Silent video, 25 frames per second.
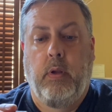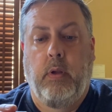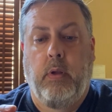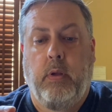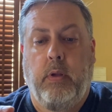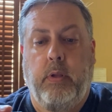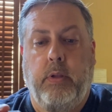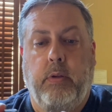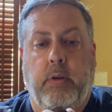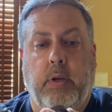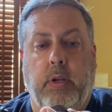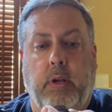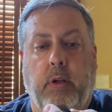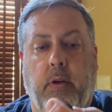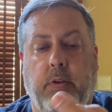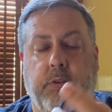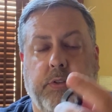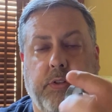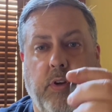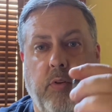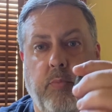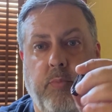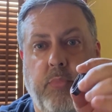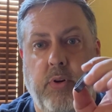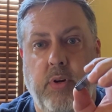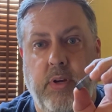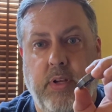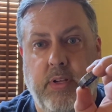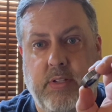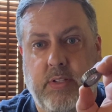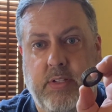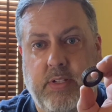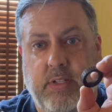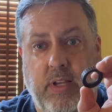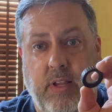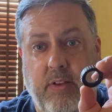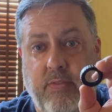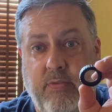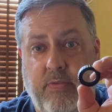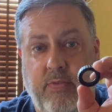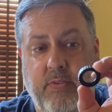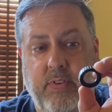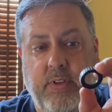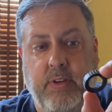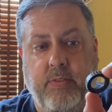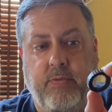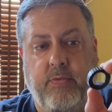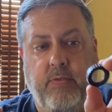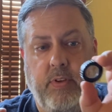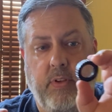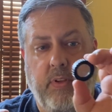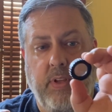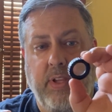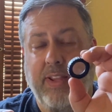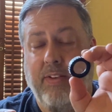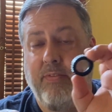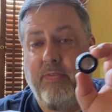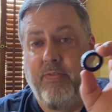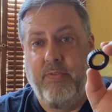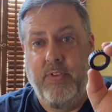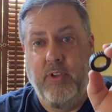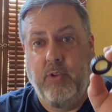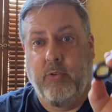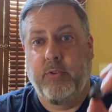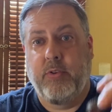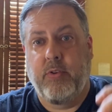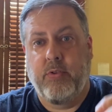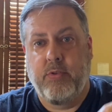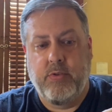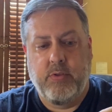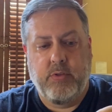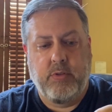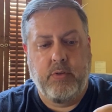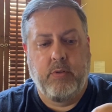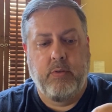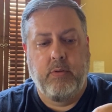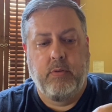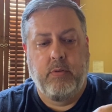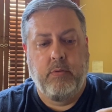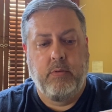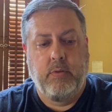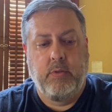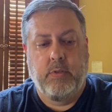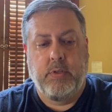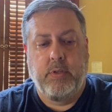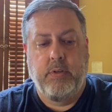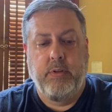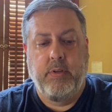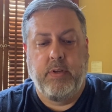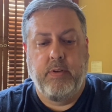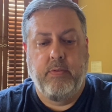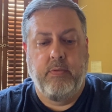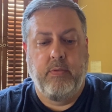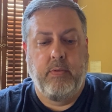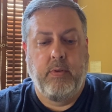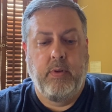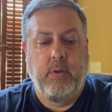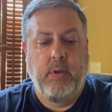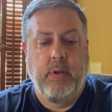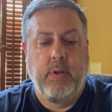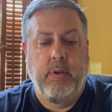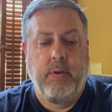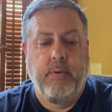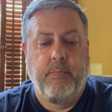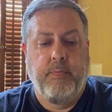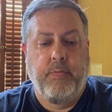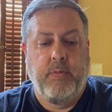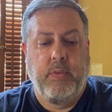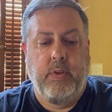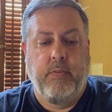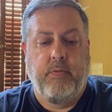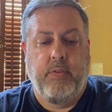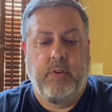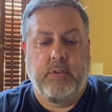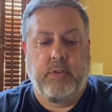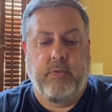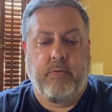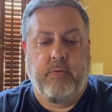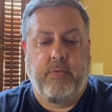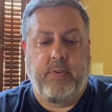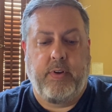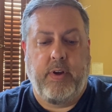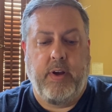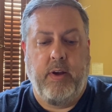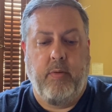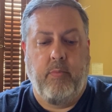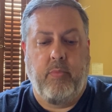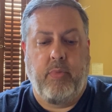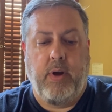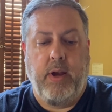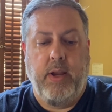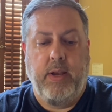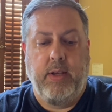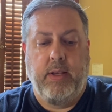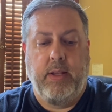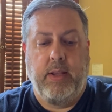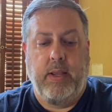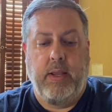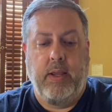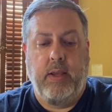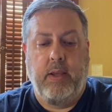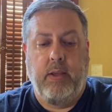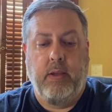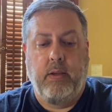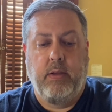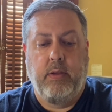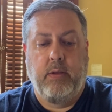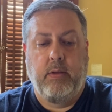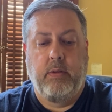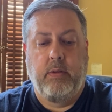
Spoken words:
You can also put you can get filters. So you can, if it's a very bright day,